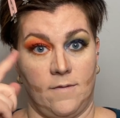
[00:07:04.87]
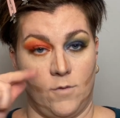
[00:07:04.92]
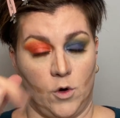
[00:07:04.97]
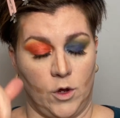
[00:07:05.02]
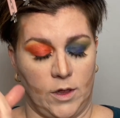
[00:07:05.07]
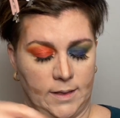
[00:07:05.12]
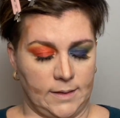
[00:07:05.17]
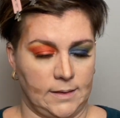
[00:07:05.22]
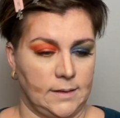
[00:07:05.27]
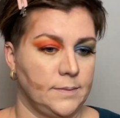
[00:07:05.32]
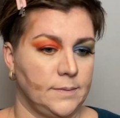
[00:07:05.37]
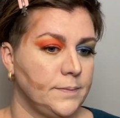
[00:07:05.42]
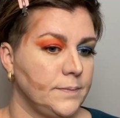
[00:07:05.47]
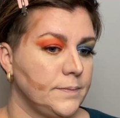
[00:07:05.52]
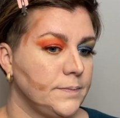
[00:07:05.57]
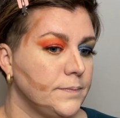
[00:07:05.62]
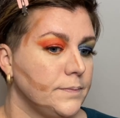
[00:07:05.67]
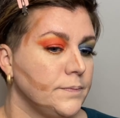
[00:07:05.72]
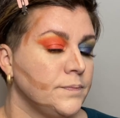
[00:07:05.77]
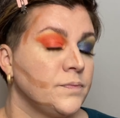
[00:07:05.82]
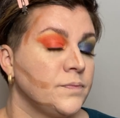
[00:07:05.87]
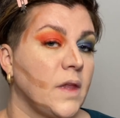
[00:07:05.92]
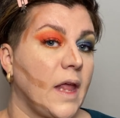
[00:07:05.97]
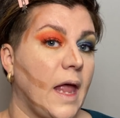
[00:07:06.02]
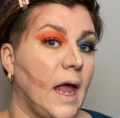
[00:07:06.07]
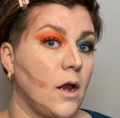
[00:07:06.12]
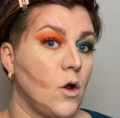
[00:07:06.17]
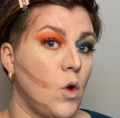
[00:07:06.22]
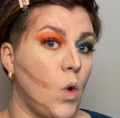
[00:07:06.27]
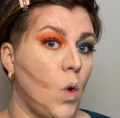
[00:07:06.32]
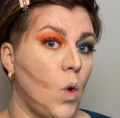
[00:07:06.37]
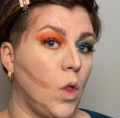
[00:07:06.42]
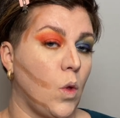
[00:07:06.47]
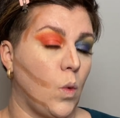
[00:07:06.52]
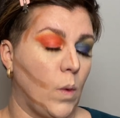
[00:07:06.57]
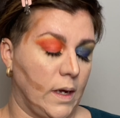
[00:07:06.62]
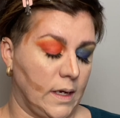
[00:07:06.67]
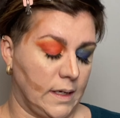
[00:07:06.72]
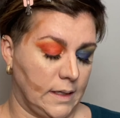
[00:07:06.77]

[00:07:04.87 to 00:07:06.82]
Airbrush Stipple.